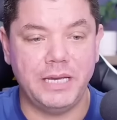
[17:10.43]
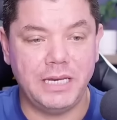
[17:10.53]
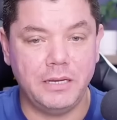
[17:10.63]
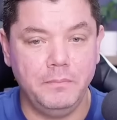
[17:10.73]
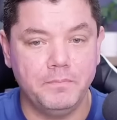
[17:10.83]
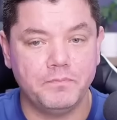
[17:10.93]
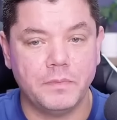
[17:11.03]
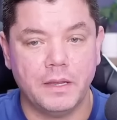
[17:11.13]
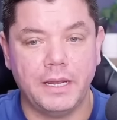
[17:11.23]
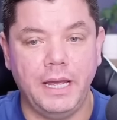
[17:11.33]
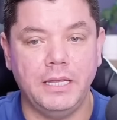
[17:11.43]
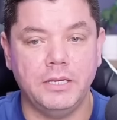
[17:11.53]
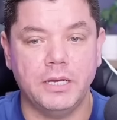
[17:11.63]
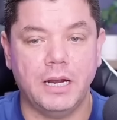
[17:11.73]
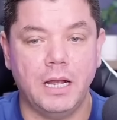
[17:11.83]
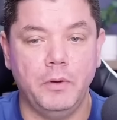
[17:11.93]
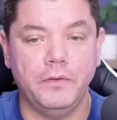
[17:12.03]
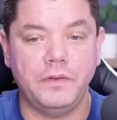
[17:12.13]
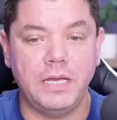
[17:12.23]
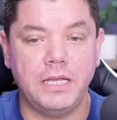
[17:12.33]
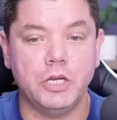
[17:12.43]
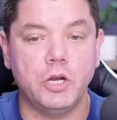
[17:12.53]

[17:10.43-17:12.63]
Medium. Okay, and you're going to come over here and you're